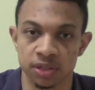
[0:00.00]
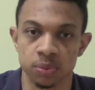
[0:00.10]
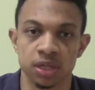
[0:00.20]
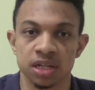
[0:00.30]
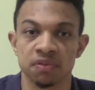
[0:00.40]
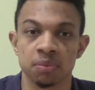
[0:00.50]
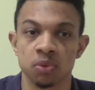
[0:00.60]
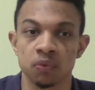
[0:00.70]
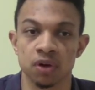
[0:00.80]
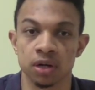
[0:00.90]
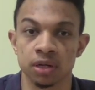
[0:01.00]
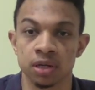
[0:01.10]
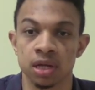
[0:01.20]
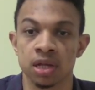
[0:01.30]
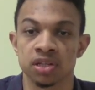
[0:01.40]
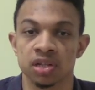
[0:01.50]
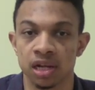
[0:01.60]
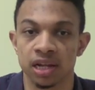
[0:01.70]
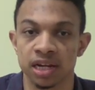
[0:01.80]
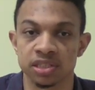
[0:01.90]
We can even move on to the
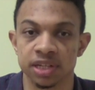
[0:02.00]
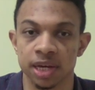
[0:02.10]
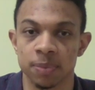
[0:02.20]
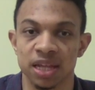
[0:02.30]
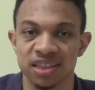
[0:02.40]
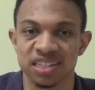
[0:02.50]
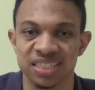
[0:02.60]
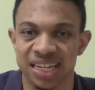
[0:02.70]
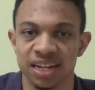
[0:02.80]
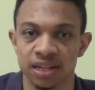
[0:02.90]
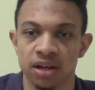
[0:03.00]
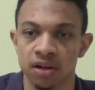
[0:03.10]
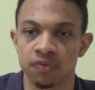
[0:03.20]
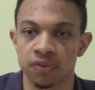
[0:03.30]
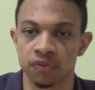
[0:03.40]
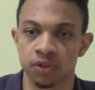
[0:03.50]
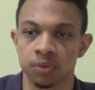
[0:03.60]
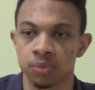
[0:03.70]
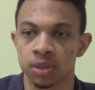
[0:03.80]
landscape and the setting of the film.